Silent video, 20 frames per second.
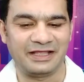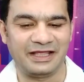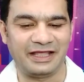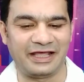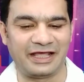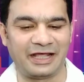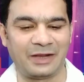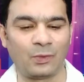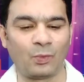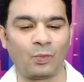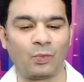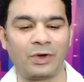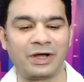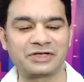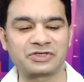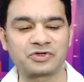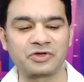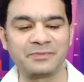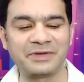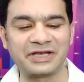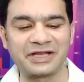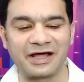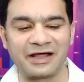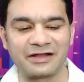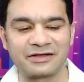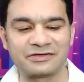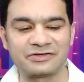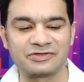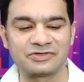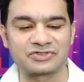And what could be
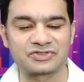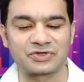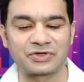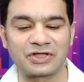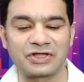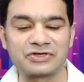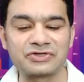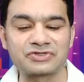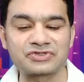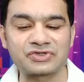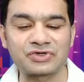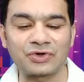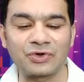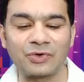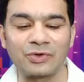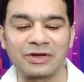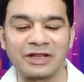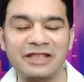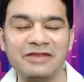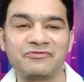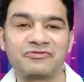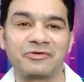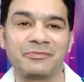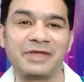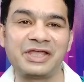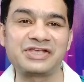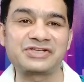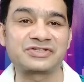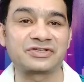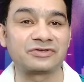done to control
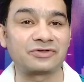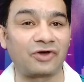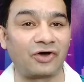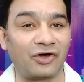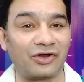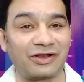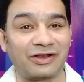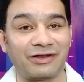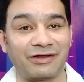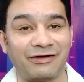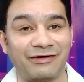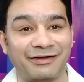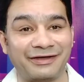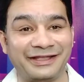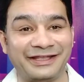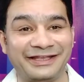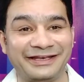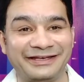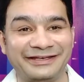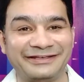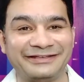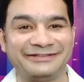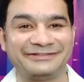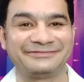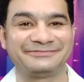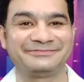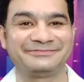information online?